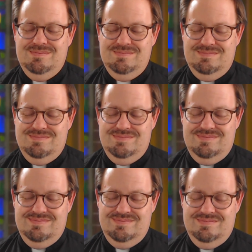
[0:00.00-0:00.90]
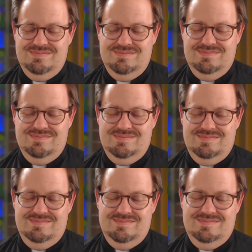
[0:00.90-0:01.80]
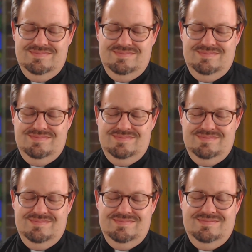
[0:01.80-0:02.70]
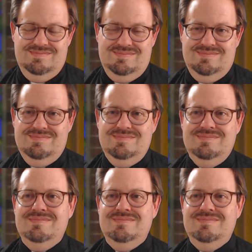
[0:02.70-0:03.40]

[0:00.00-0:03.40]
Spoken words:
No one is speaking in this clip.